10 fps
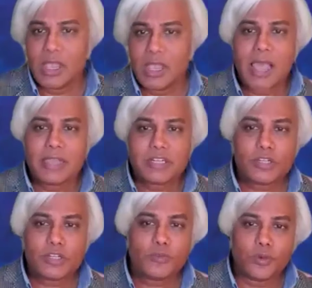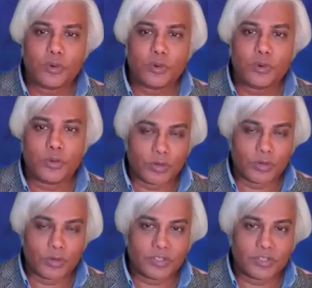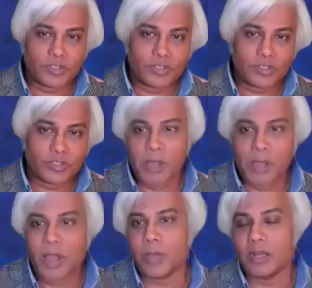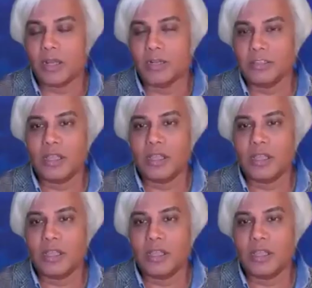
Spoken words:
I teach 4 courses on the Mahabharata,